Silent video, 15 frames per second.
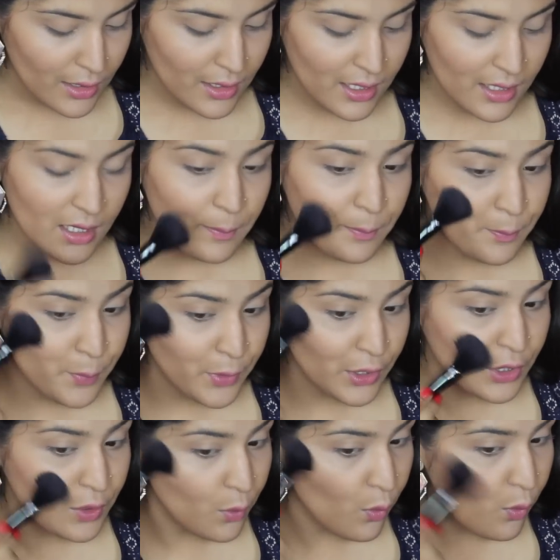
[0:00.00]
This has a
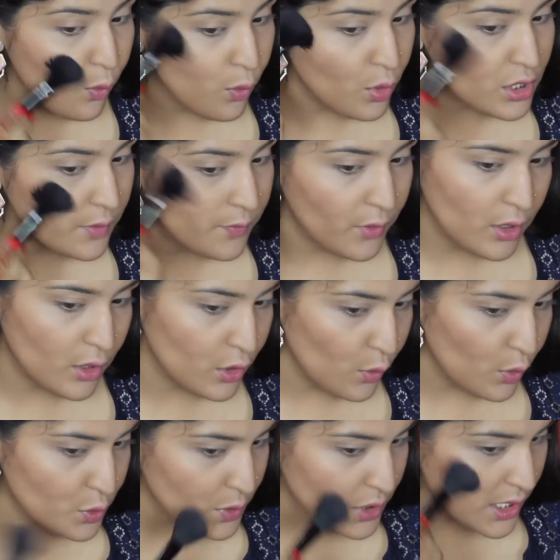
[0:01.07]
beautiful
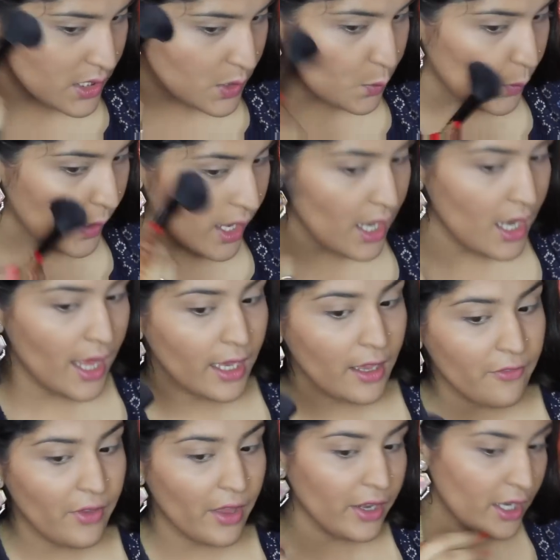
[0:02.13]
glow to it as well,
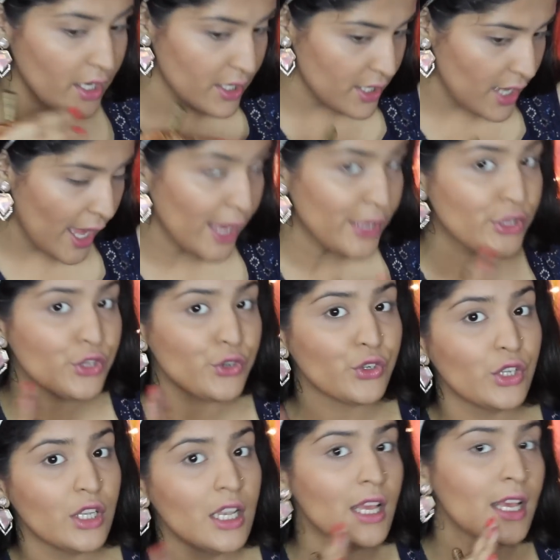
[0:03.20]
like a very
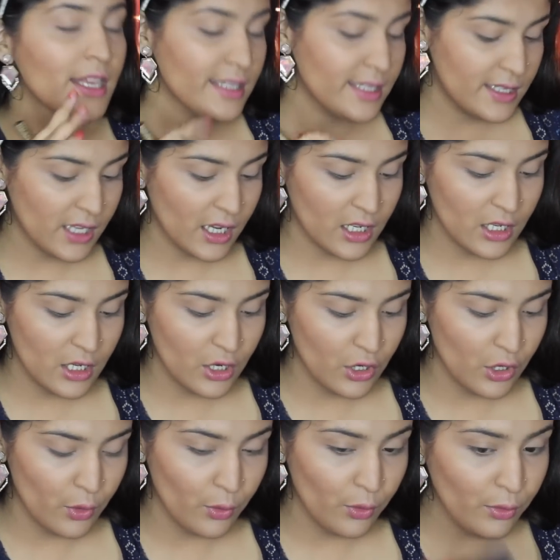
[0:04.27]
natural, subtle
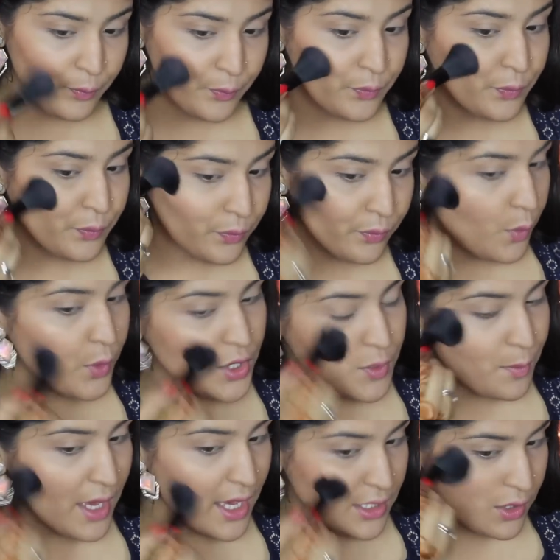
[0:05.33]
glow,
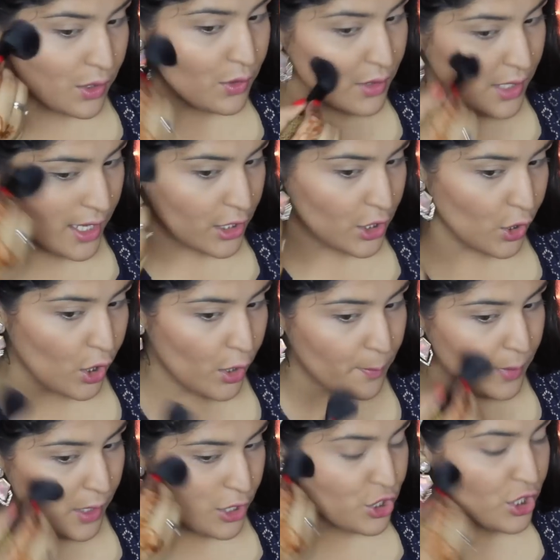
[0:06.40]
which makes you look like
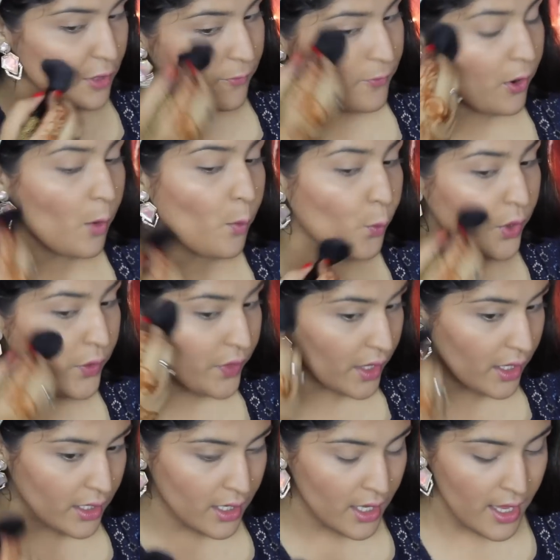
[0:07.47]
you're blushing from
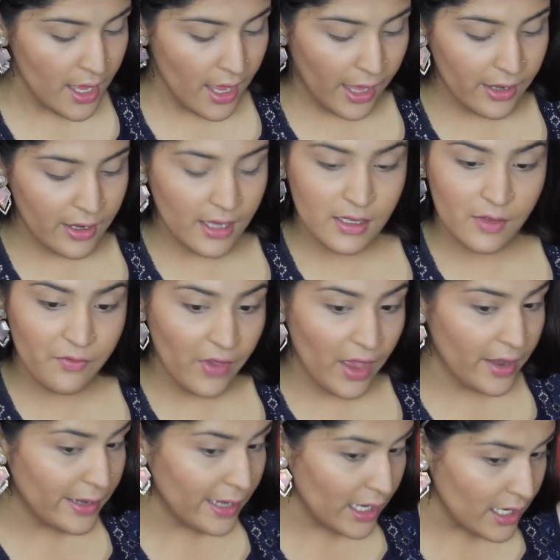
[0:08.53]
within, and it has a
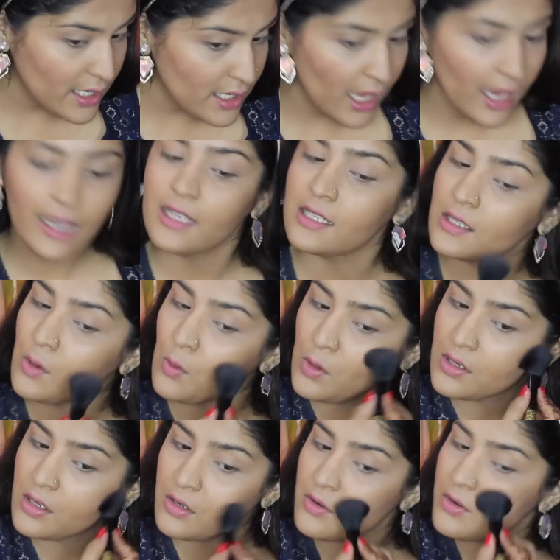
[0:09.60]
very nice
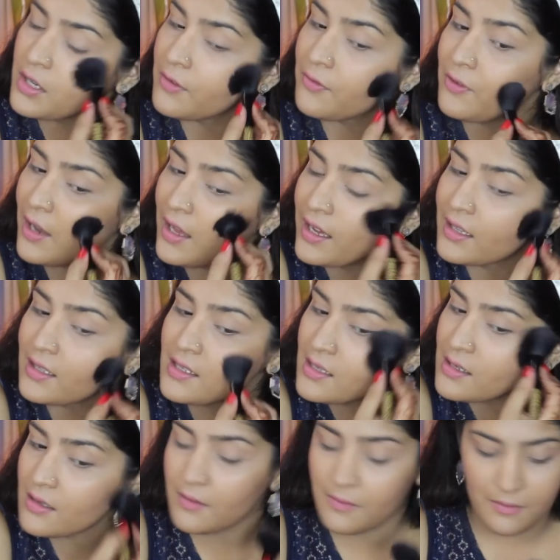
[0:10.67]
golden reflex.